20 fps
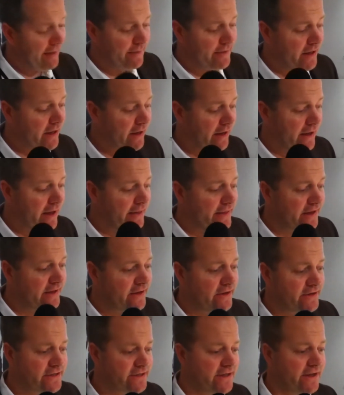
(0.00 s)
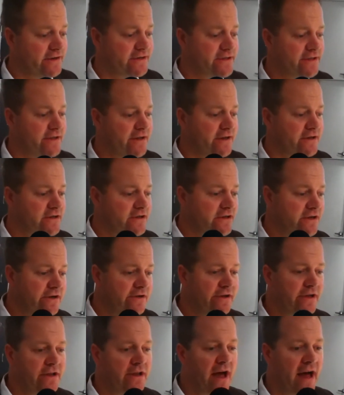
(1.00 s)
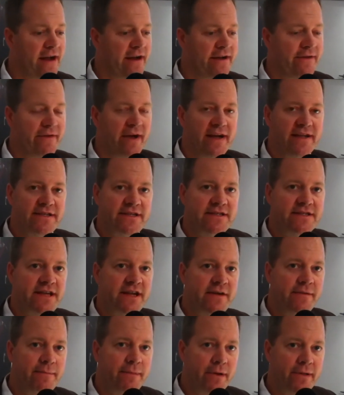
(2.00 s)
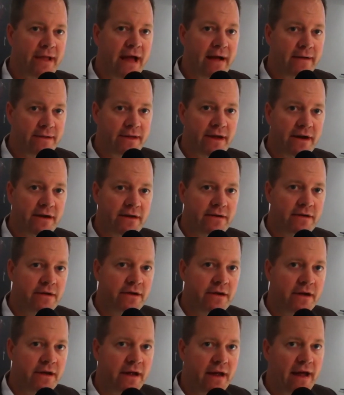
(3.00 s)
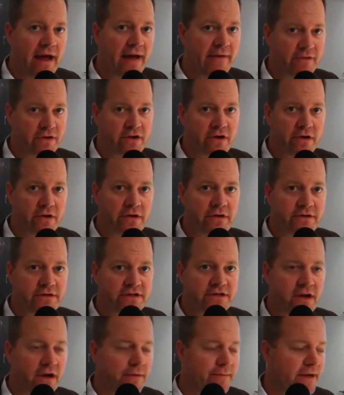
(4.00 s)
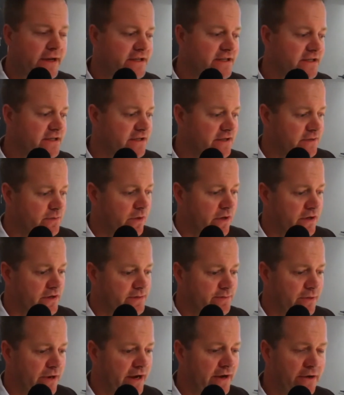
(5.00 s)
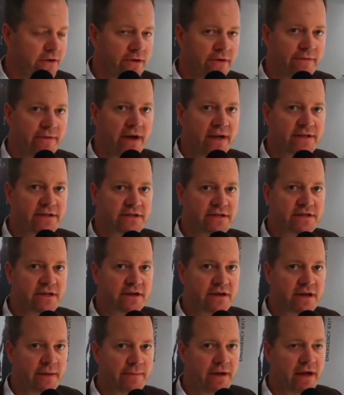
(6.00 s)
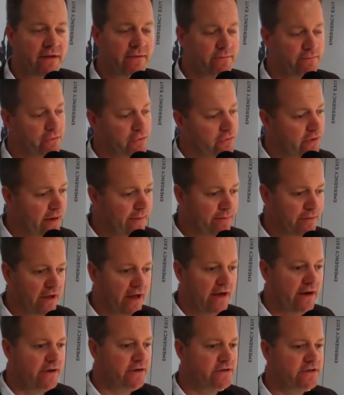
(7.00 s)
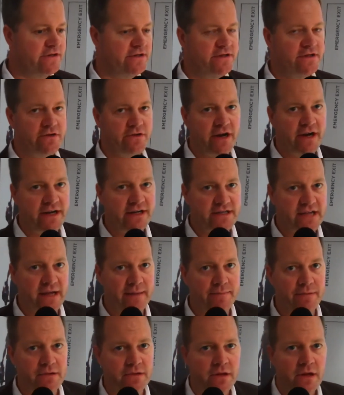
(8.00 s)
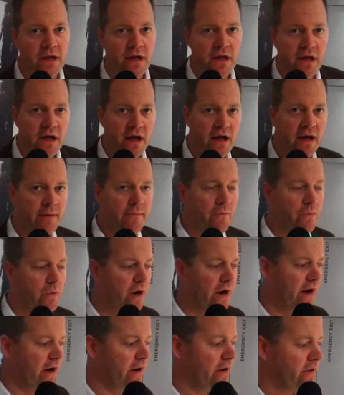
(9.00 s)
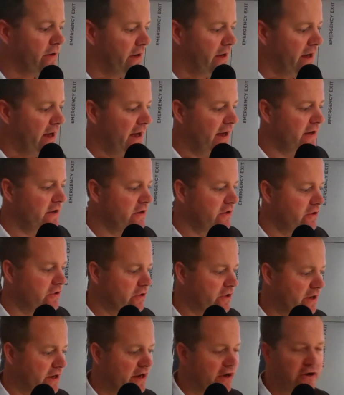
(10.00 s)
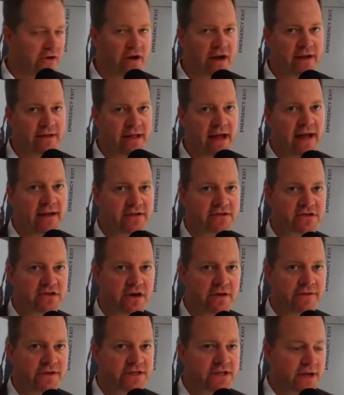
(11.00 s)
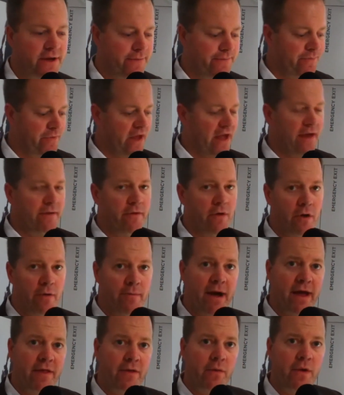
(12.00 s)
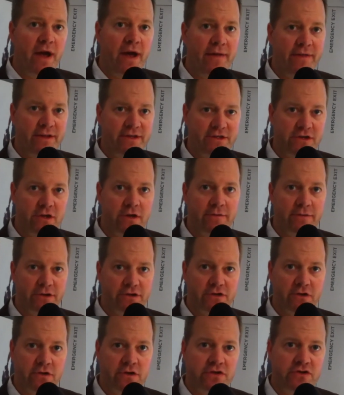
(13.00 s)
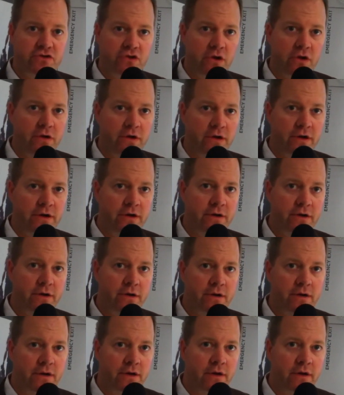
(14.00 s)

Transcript: Yeah, I mean, I think there's clearly a lot of devices that are both out there, have a current install bases, as well as brand new devices that are coming out. Blu-ray players is a great example, where you can integrate that service. And oh, by the way, this universal controller,